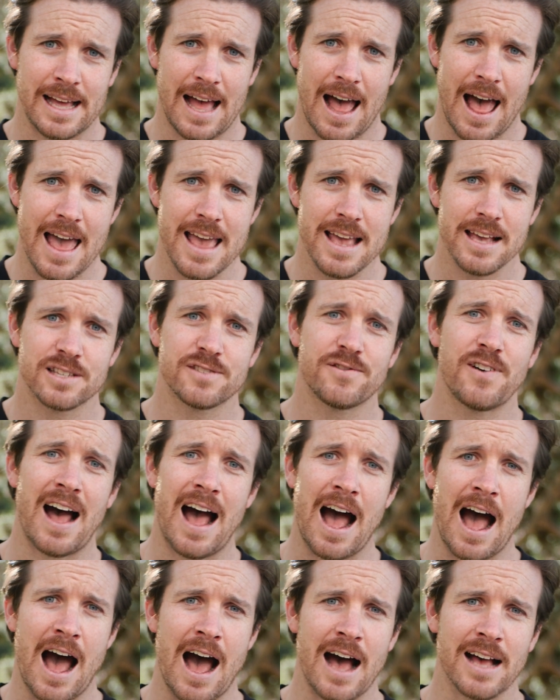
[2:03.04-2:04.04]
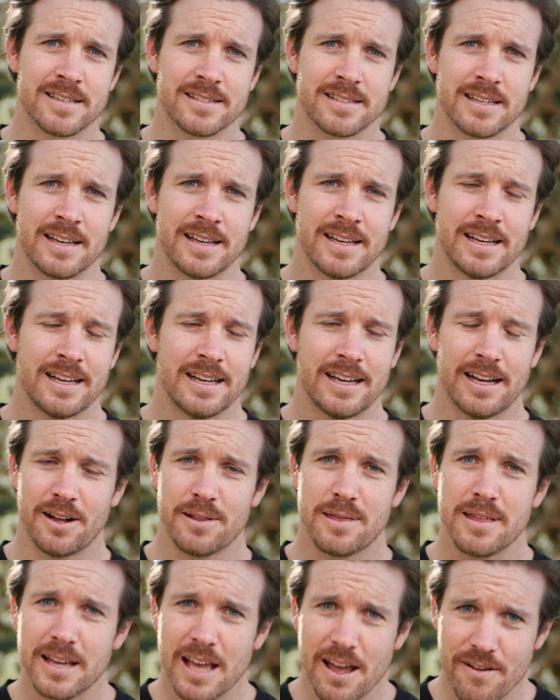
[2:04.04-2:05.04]
A is for ask. Now I
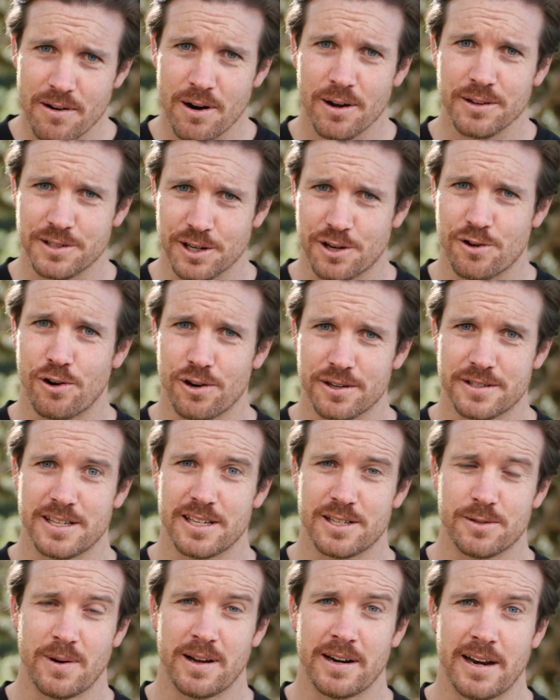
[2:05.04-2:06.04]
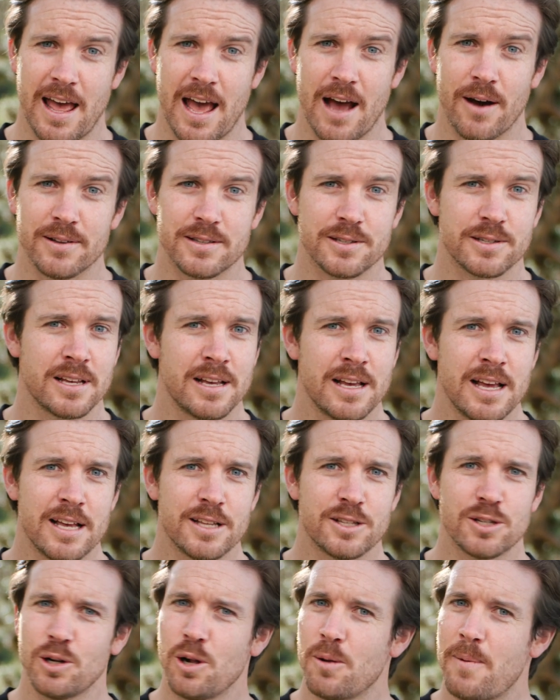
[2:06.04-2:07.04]
think everyone's across this one now. It's
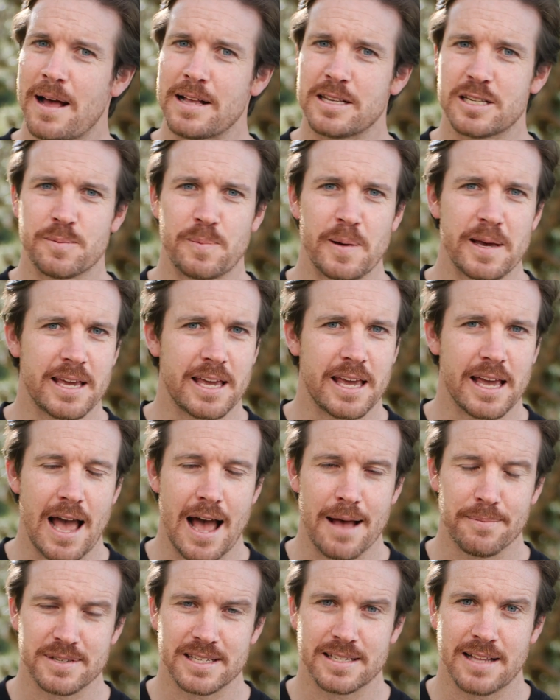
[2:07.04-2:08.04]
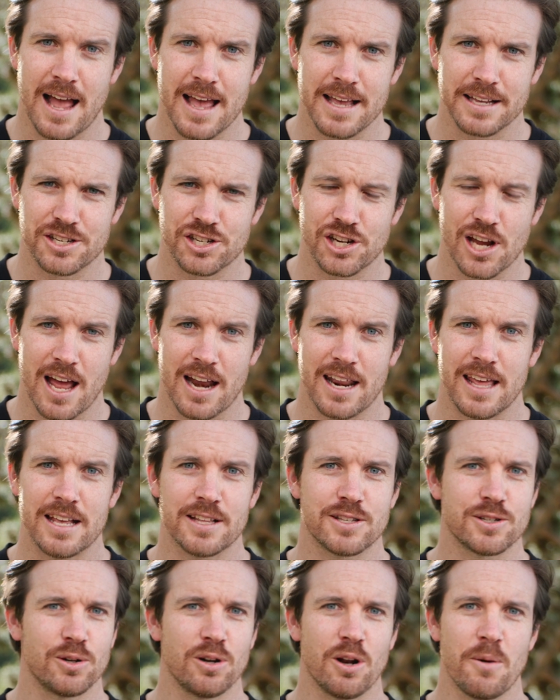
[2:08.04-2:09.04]
all about speaking up, staying chatty.
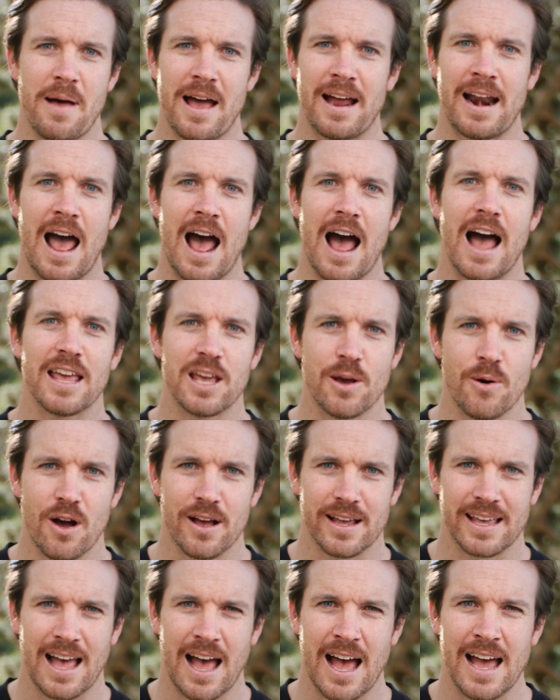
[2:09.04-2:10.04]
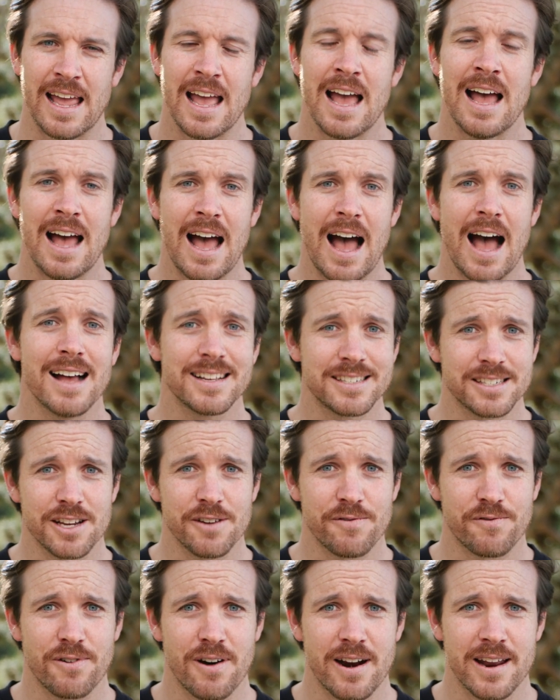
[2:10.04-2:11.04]
It's all about, are you okay? Ask
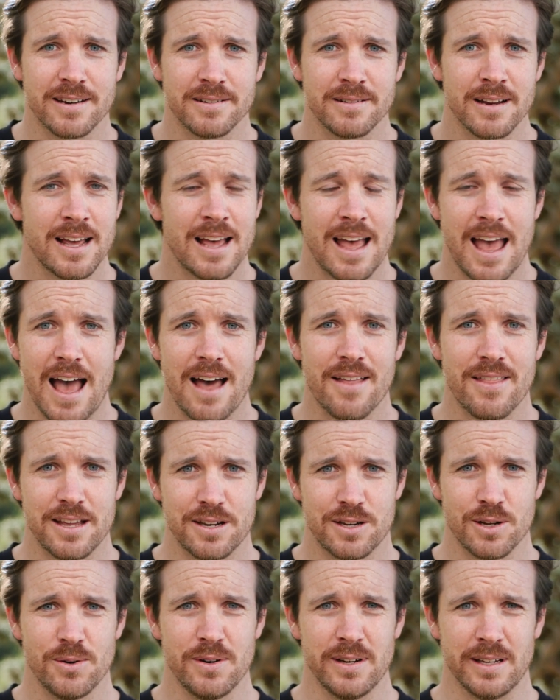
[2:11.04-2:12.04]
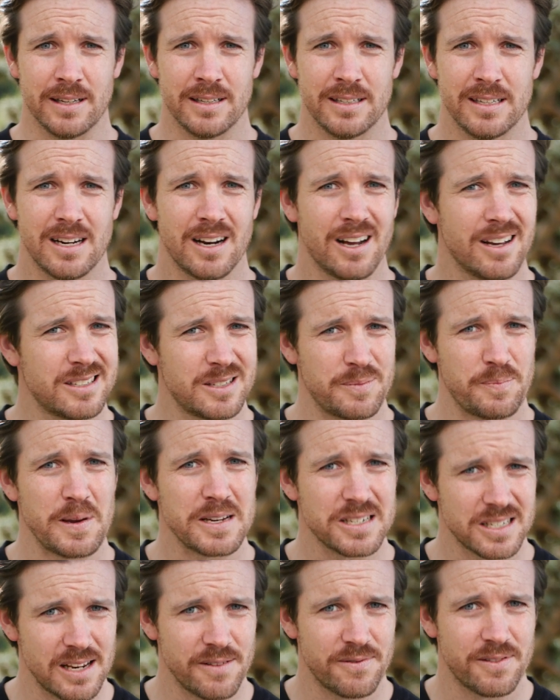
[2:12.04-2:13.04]
your friend how they're doing,
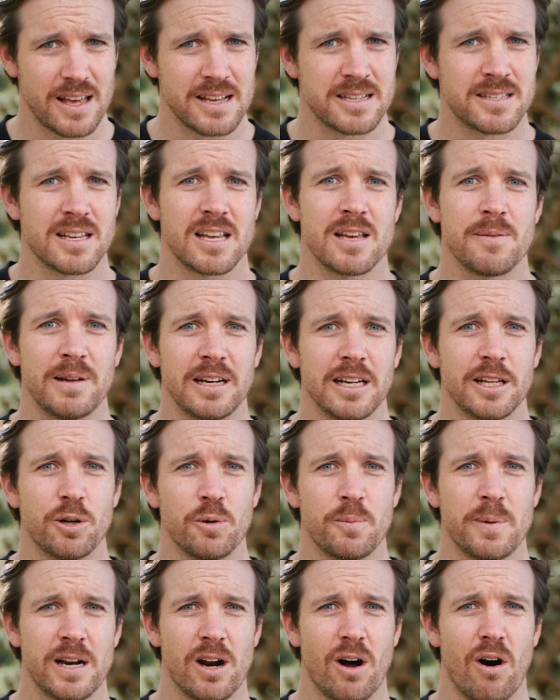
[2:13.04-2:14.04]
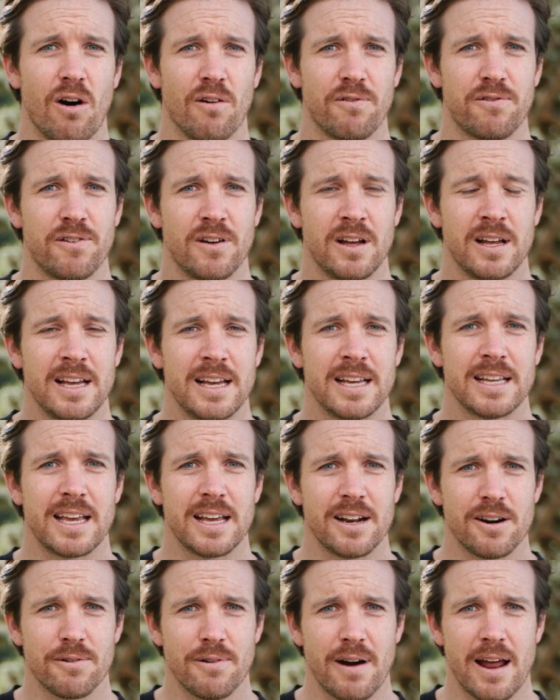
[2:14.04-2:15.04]
especially if they seem a little bit off.
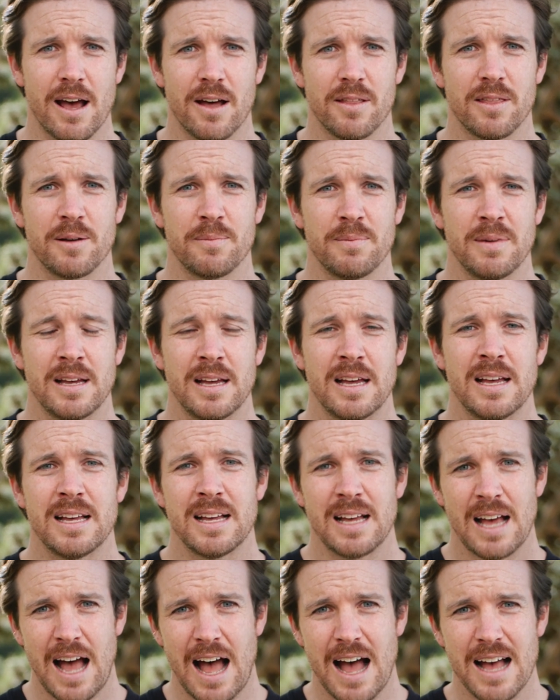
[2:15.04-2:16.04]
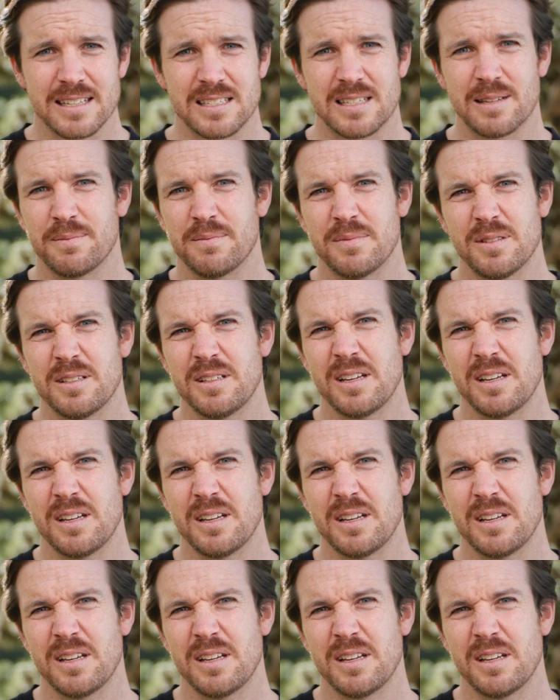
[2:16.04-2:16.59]
Get around them, ask them,